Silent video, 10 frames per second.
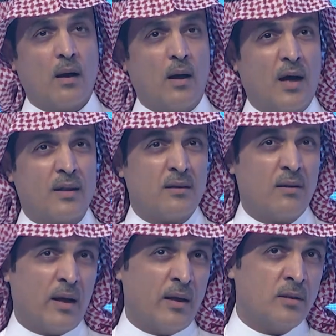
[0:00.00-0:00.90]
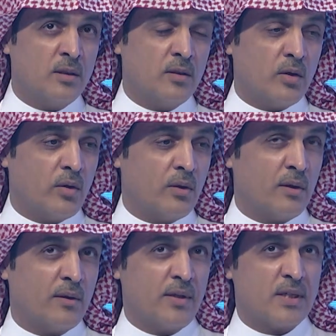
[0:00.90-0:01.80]
At the end,
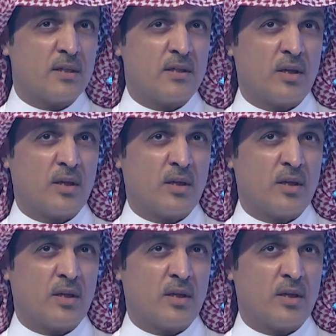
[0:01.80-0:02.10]
this is